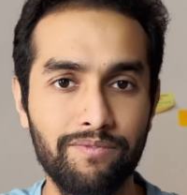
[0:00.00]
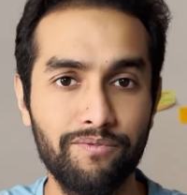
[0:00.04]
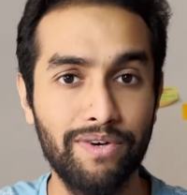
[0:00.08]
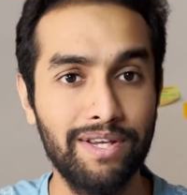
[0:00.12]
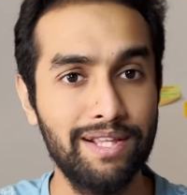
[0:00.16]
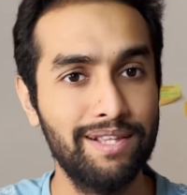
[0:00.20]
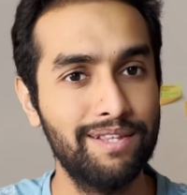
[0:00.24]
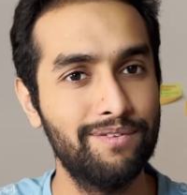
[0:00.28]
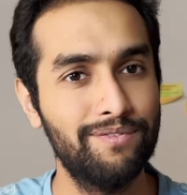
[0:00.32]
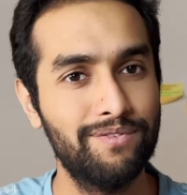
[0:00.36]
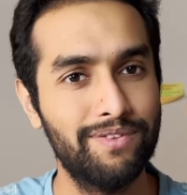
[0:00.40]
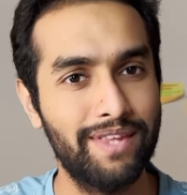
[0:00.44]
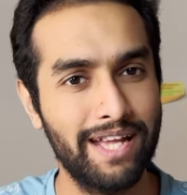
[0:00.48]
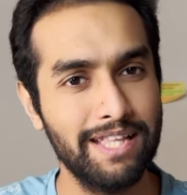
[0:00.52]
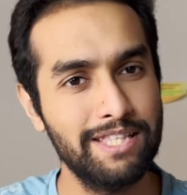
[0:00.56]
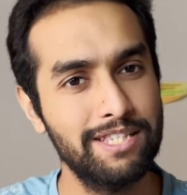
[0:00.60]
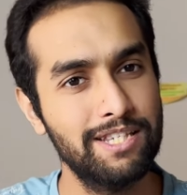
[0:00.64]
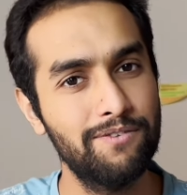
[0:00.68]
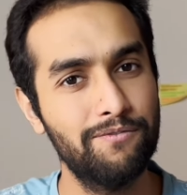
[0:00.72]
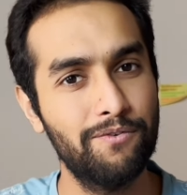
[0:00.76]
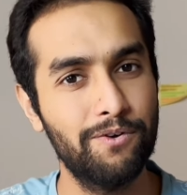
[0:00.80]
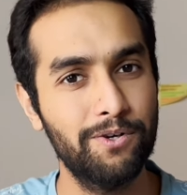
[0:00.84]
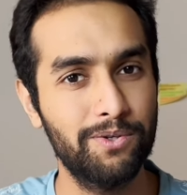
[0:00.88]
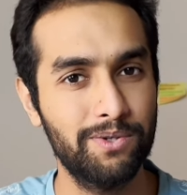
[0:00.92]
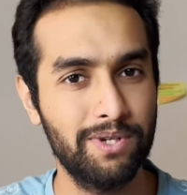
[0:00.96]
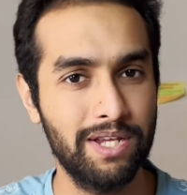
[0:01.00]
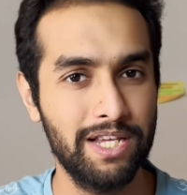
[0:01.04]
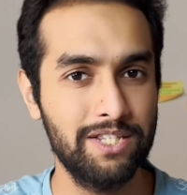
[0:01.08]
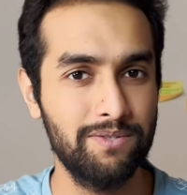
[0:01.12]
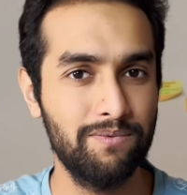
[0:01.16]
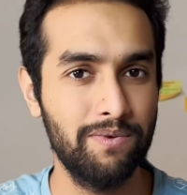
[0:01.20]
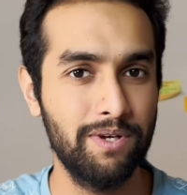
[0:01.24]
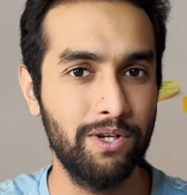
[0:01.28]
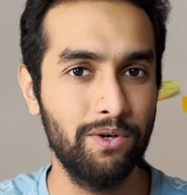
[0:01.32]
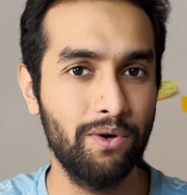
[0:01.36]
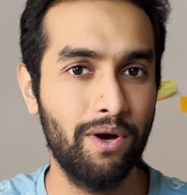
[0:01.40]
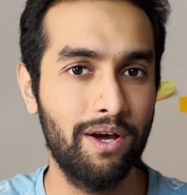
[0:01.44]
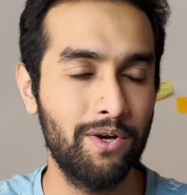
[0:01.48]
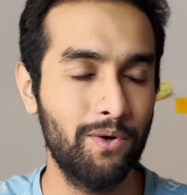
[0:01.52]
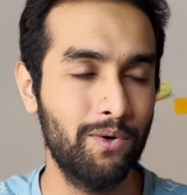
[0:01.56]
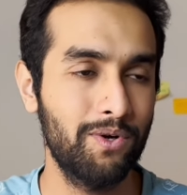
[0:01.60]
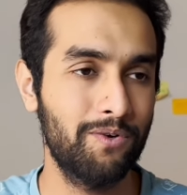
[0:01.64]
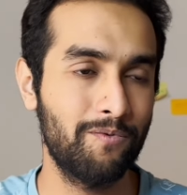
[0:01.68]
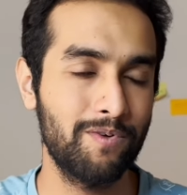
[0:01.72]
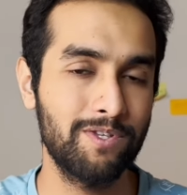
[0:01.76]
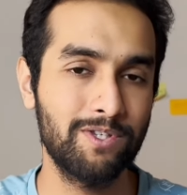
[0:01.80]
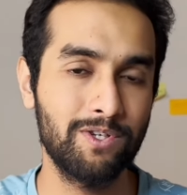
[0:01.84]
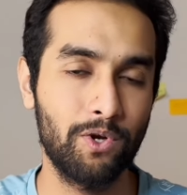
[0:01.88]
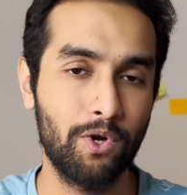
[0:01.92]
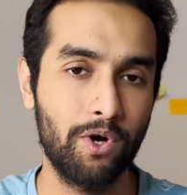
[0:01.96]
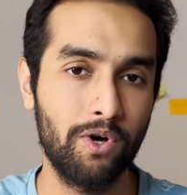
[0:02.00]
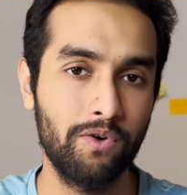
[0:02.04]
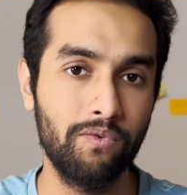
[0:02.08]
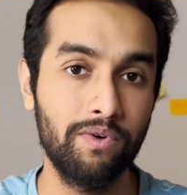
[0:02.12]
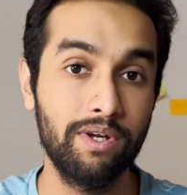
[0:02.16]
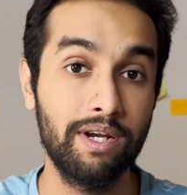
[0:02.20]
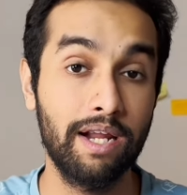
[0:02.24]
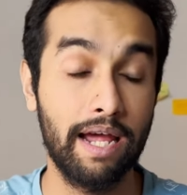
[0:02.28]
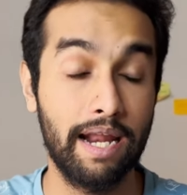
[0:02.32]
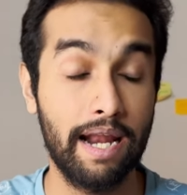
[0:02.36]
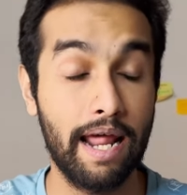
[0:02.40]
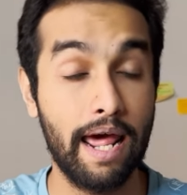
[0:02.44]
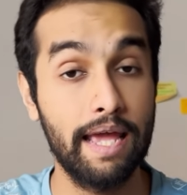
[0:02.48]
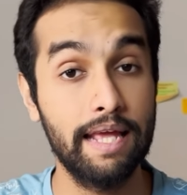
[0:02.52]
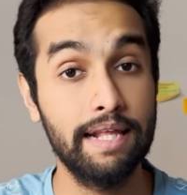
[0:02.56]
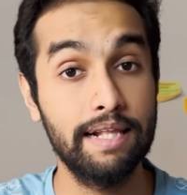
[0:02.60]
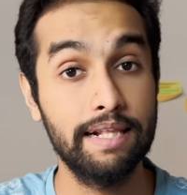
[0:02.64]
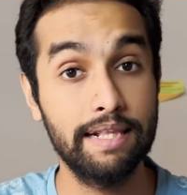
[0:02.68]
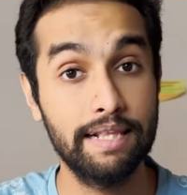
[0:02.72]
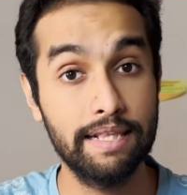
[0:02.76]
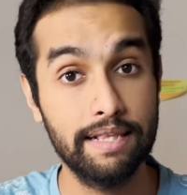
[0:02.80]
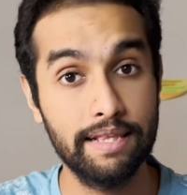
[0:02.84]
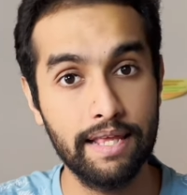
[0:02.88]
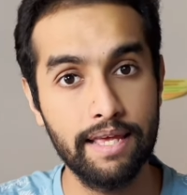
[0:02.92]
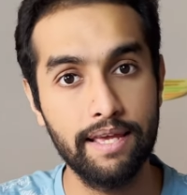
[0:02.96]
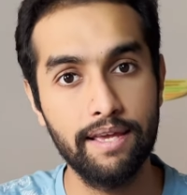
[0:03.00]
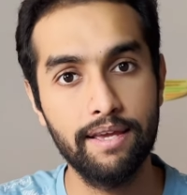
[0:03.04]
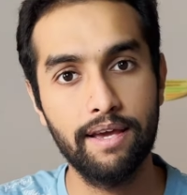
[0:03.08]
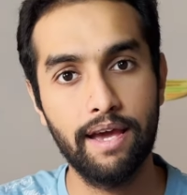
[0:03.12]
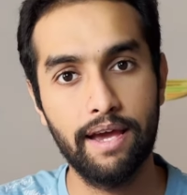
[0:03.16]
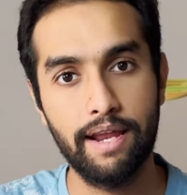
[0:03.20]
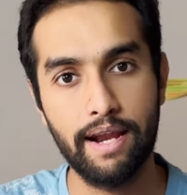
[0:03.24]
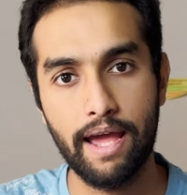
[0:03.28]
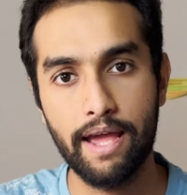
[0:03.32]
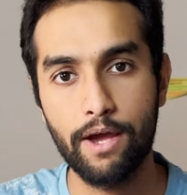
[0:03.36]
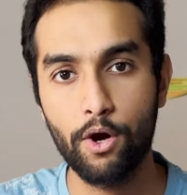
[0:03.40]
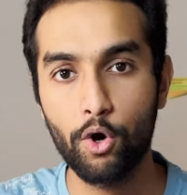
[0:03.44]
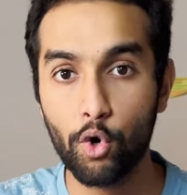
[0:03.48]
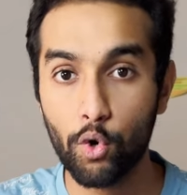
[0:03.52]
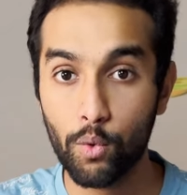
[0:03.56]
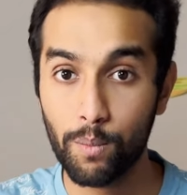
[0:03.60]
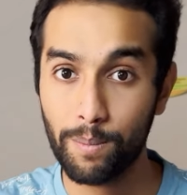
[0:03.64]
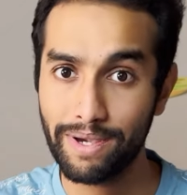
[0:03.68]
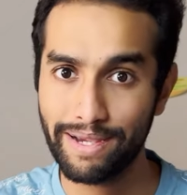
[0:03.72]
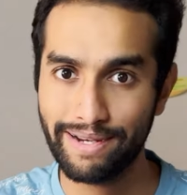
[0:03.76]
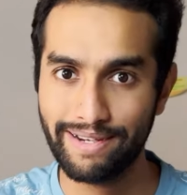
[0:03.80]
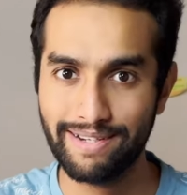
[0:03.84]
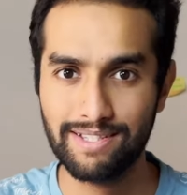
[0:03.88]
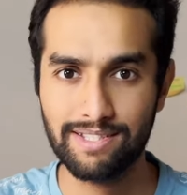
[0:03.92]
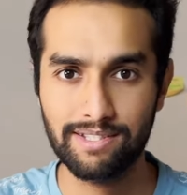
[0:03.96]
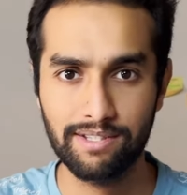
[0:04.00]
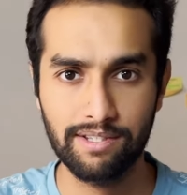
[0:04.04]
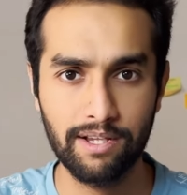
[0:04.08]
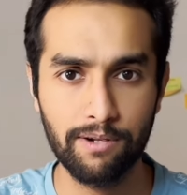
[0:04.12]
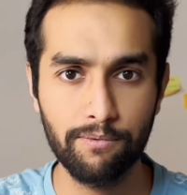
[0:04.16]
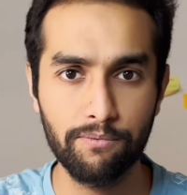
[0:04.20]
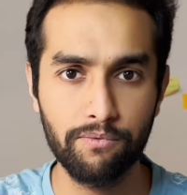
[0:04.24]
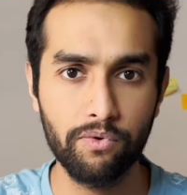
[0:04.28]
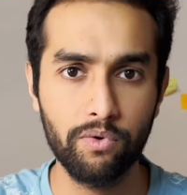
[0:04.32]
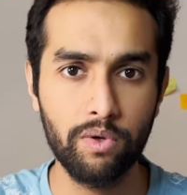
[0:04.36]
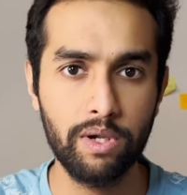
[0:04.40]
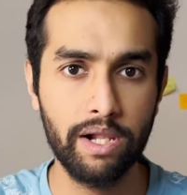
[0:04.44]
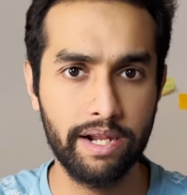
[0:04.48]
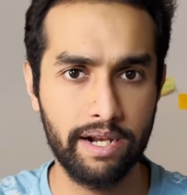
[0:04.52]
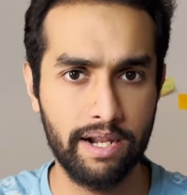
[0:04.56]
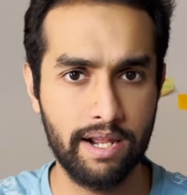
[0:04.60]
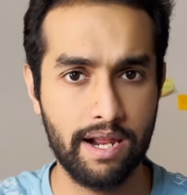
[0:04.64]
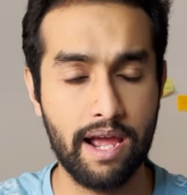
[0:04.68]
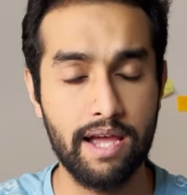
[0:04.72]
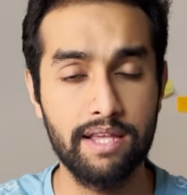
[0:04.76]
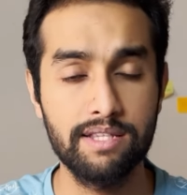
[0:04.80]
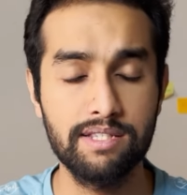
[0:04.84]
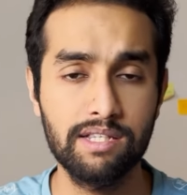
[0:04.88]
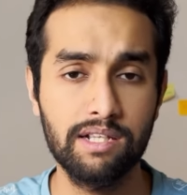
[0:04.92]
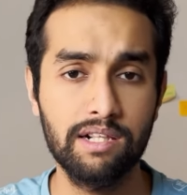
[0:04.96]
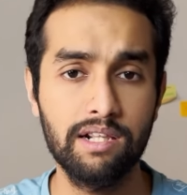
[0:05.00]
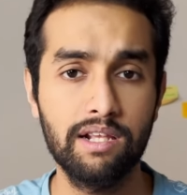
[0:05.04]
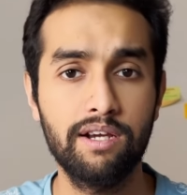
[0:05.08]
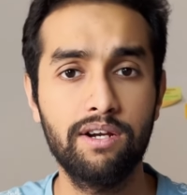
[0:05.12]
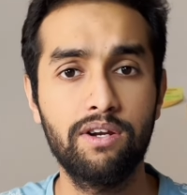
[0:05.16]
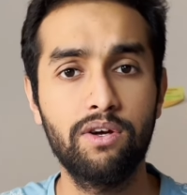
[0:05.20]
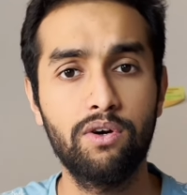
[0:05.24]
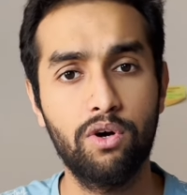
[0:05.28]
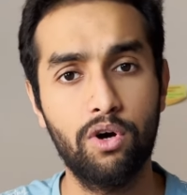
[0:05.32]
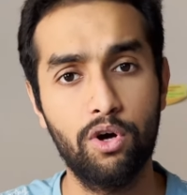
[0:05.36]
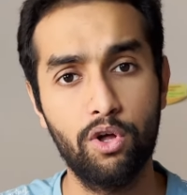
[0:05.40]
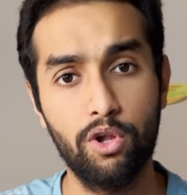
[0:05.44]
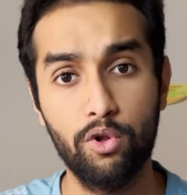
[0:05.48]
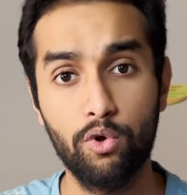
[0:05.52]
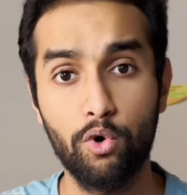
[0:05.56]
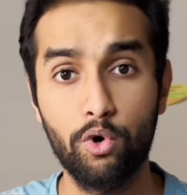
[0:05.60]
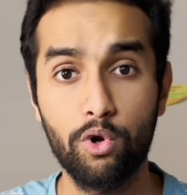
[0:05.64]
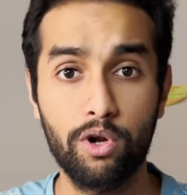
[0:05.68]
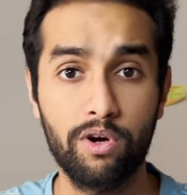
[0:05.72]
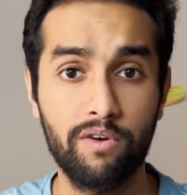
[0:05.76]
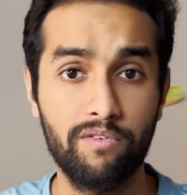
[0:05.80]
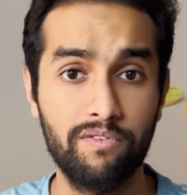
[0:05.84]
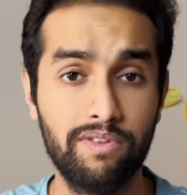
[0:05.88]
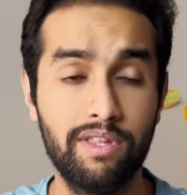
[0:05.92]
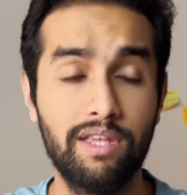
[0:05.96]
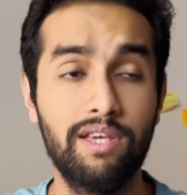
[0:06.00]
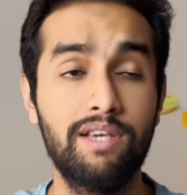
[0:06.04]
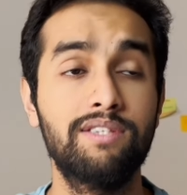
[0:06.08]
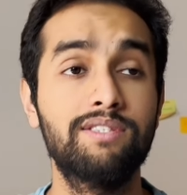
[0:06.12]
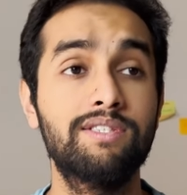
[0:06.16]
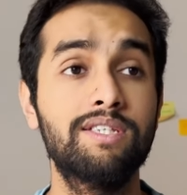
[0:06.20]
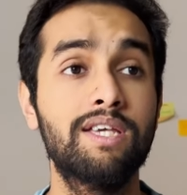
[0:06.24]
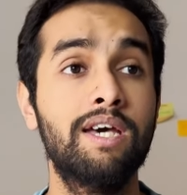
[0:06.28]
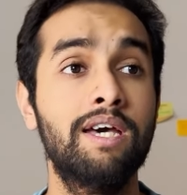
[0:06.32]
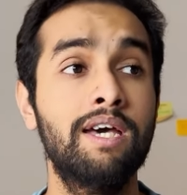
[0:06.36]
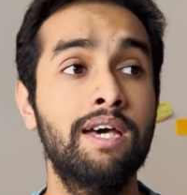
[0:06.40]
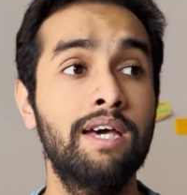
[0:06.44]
Well, that's it for today's video. I know it was a long one, and I hope it is helpful and has cleared a whole lot of things.